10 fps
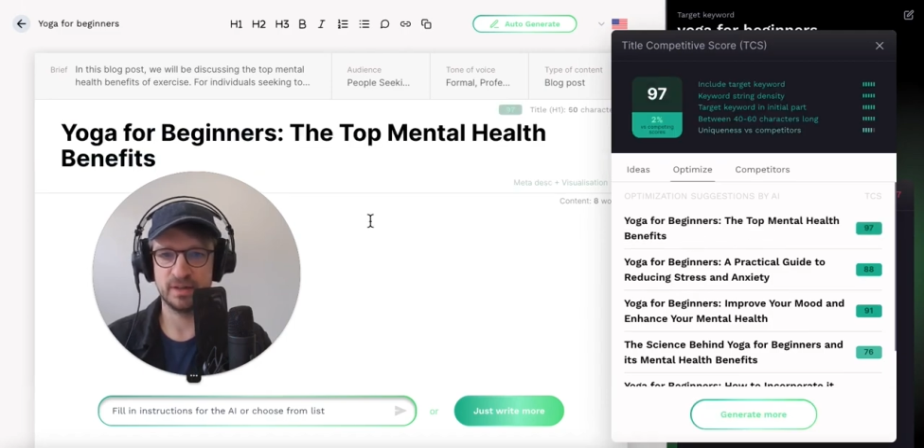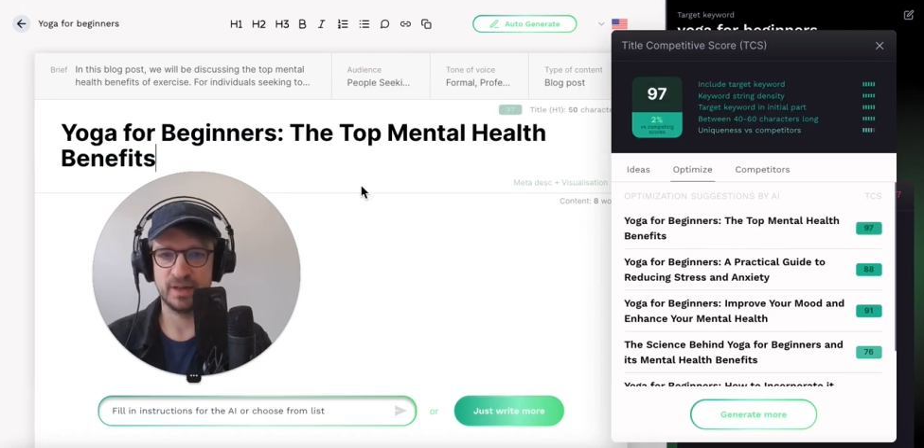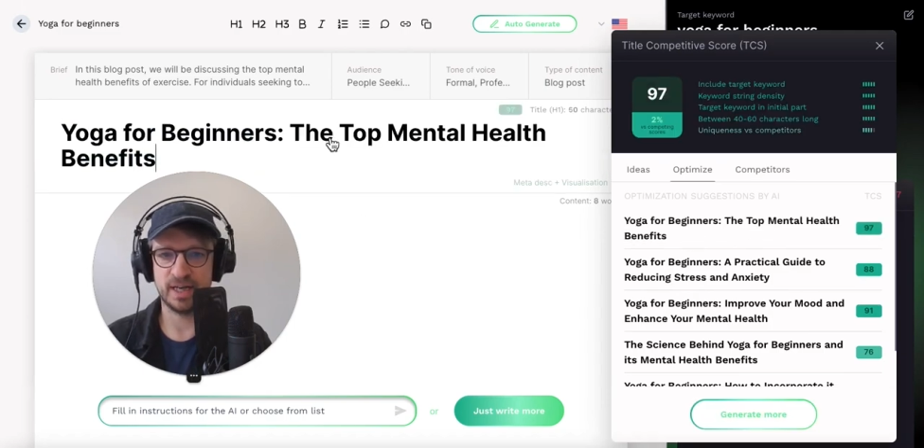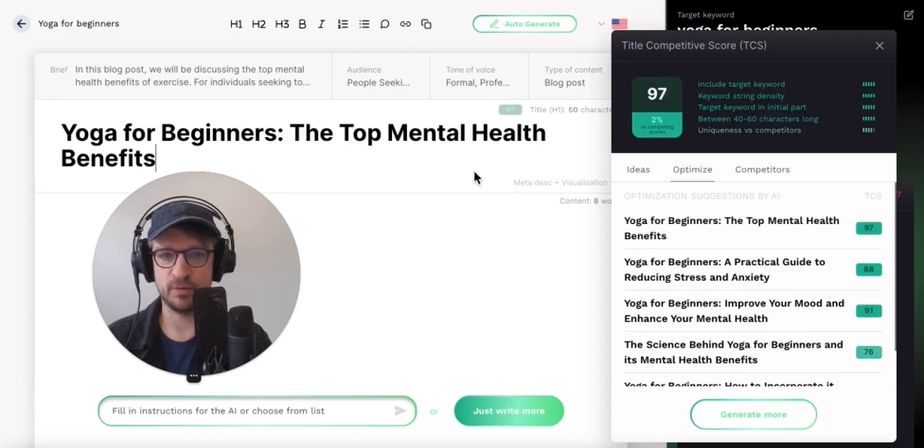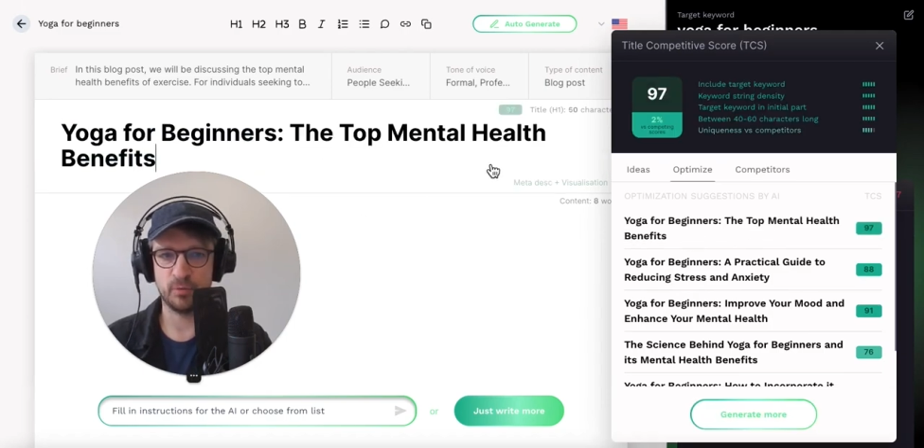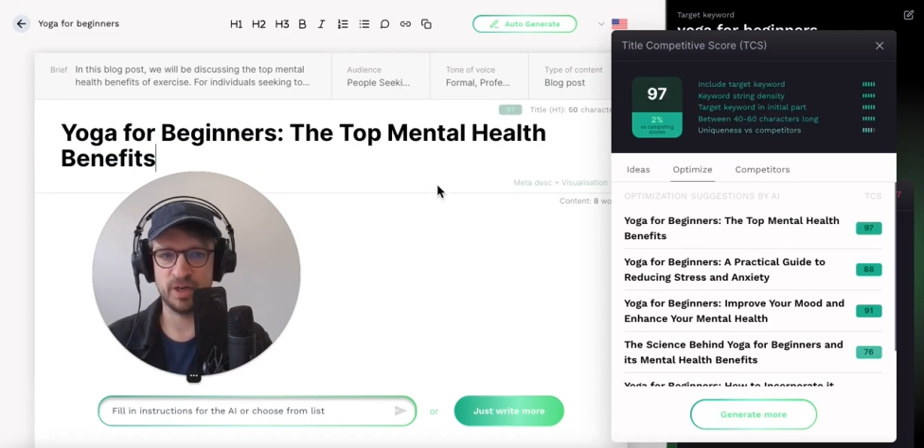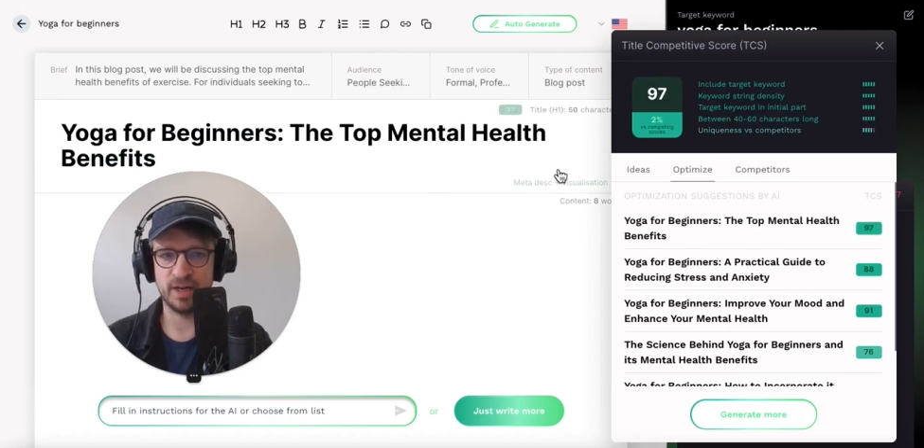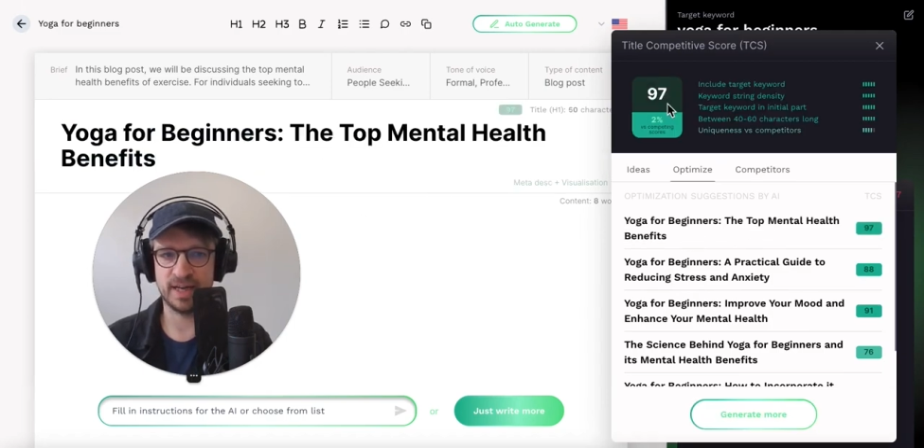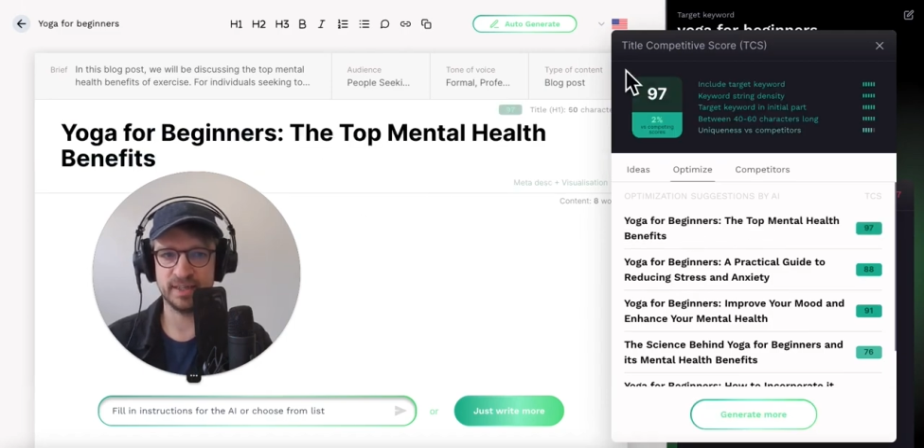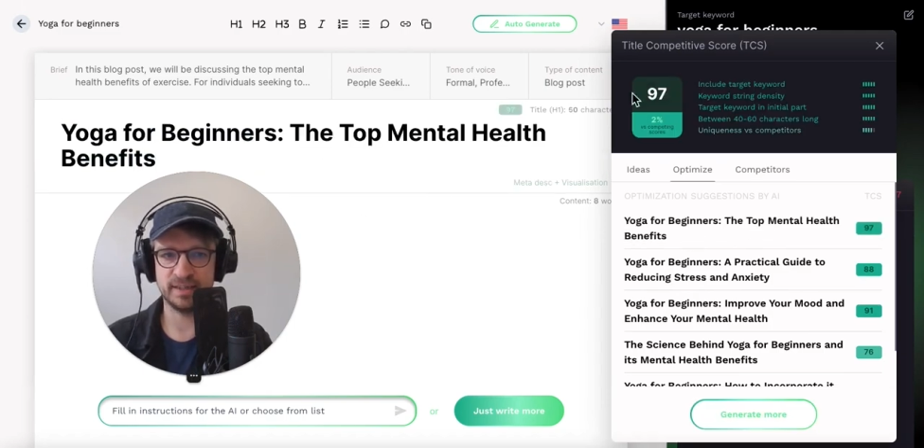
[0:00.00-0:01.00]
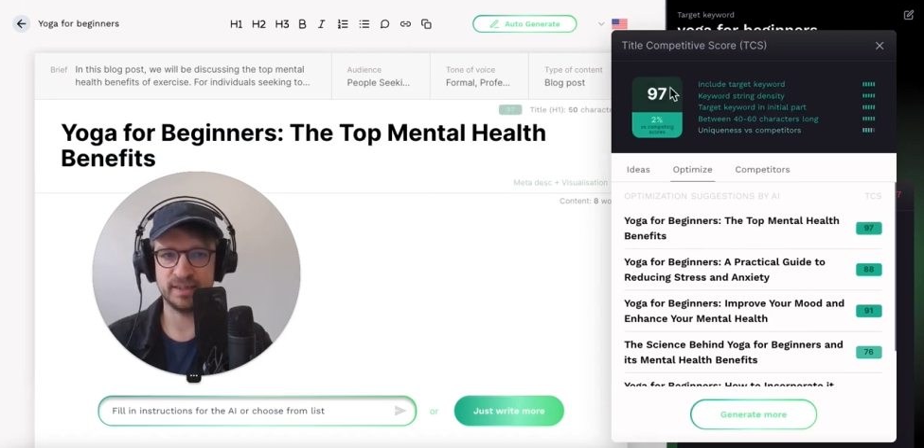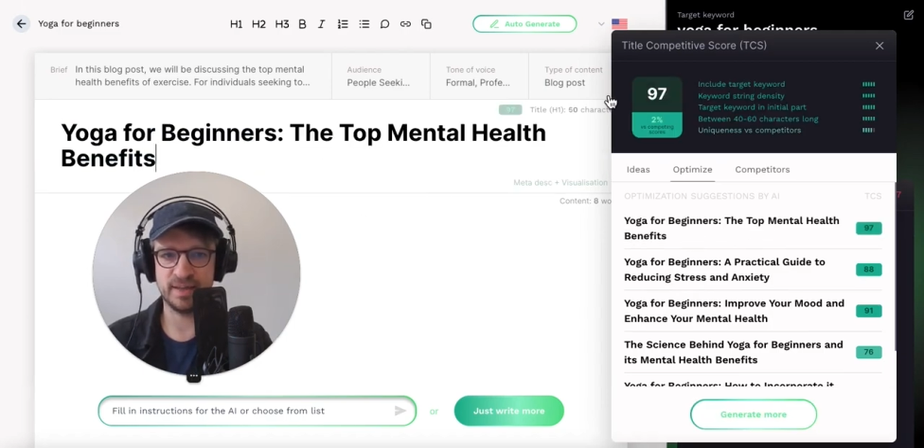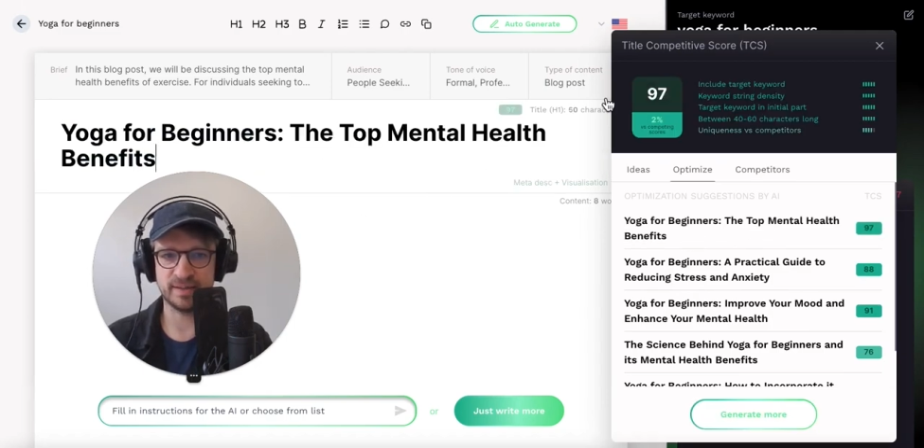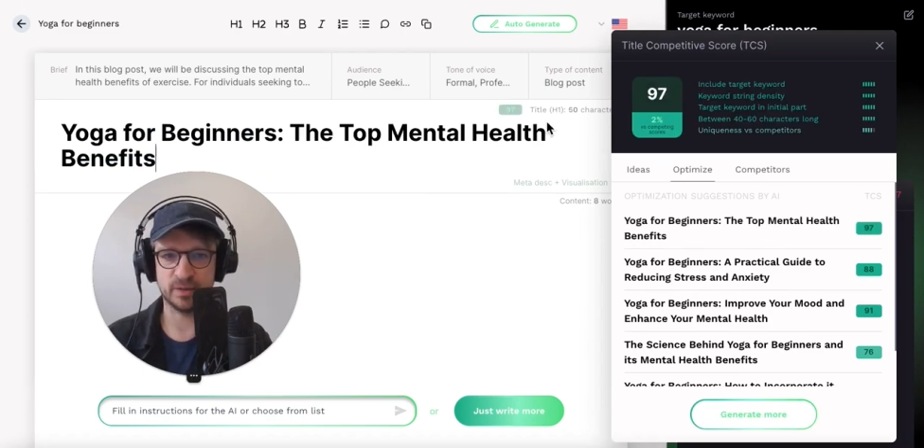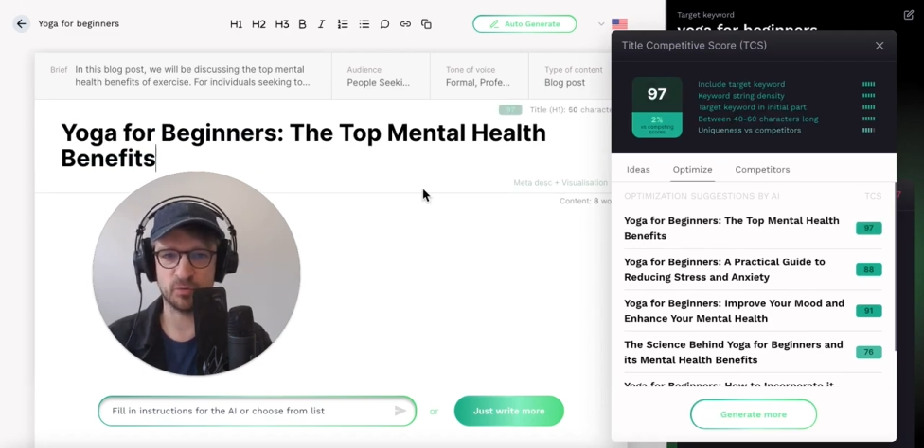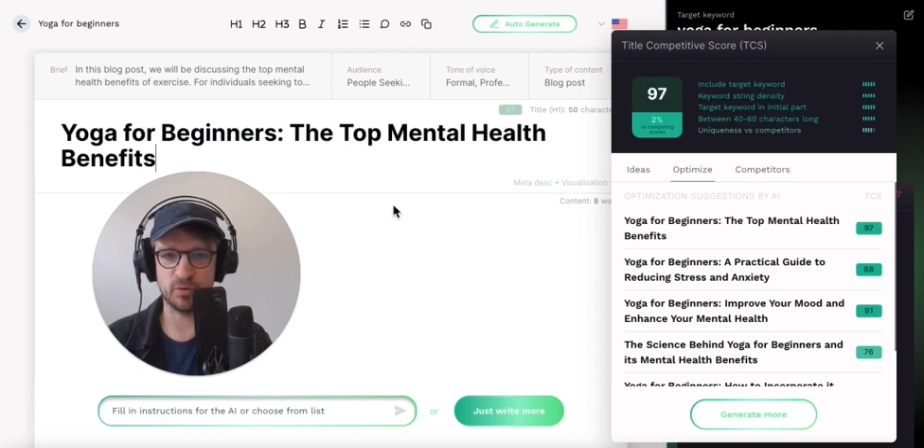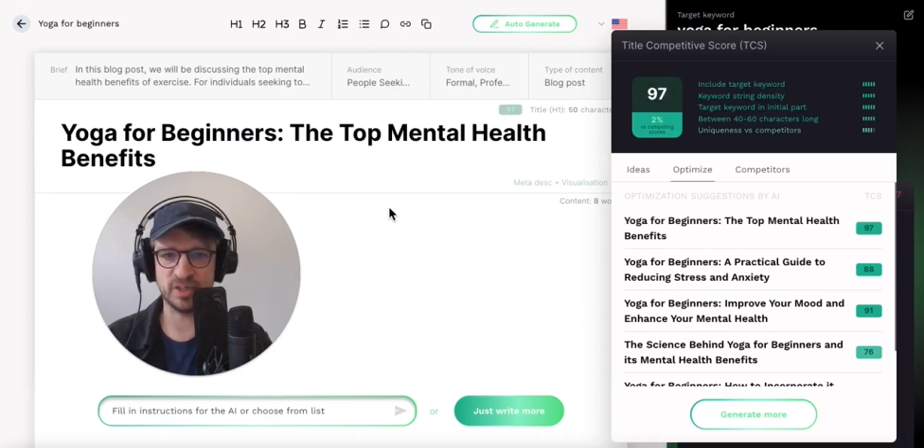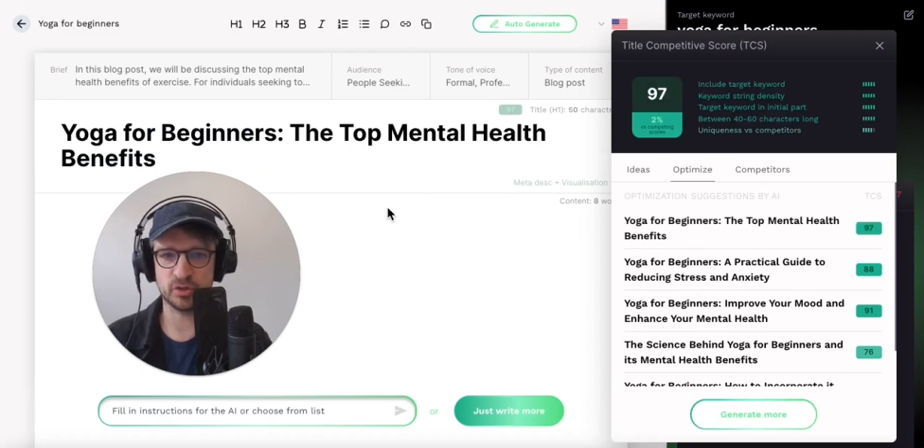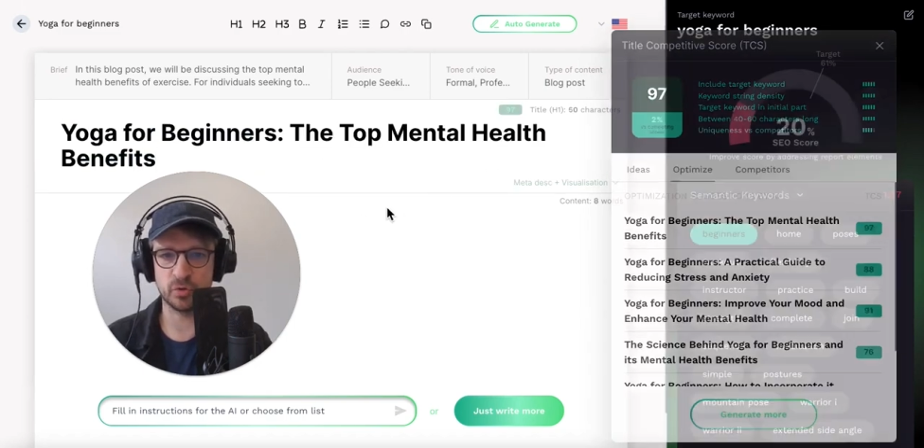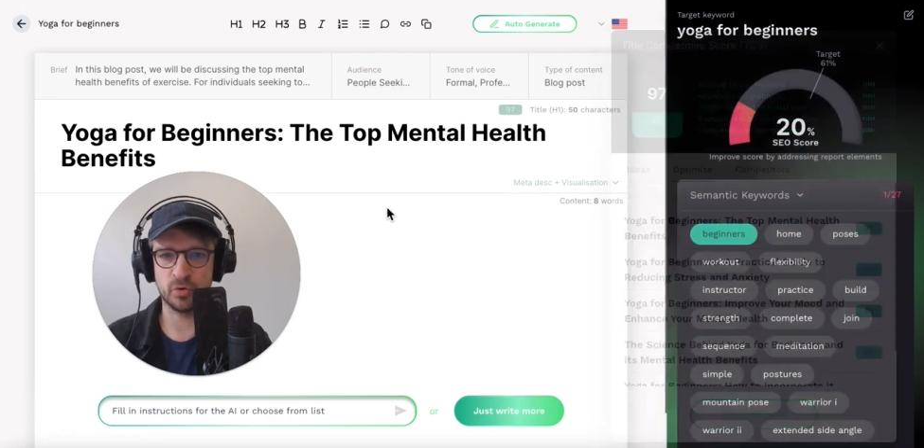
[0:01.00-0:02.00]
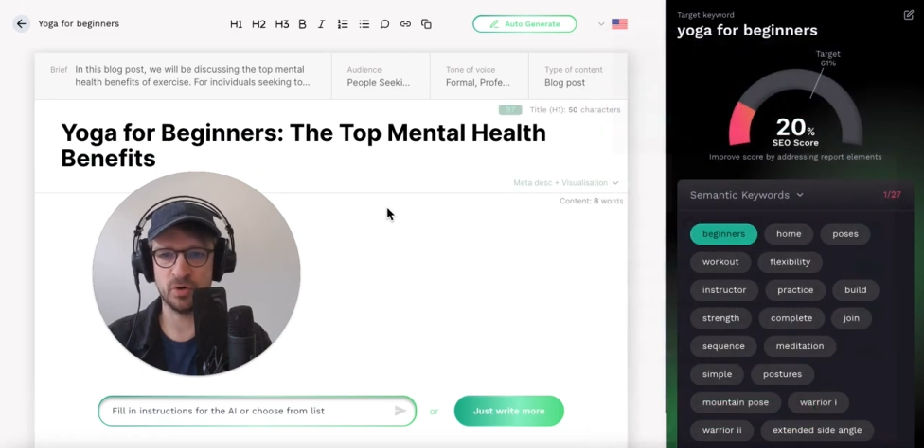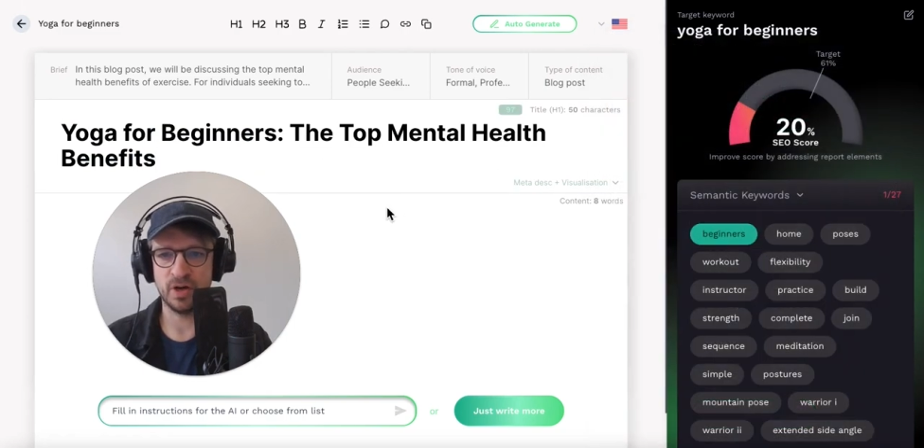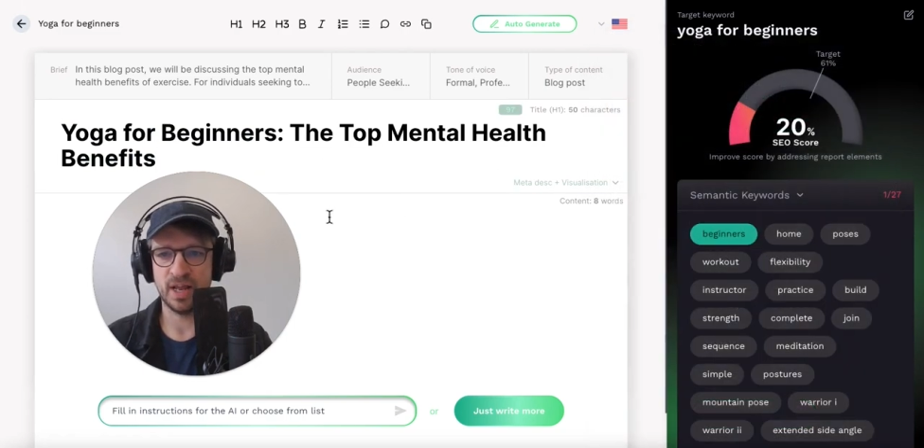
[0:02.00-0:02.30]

I really like it. It has a great score.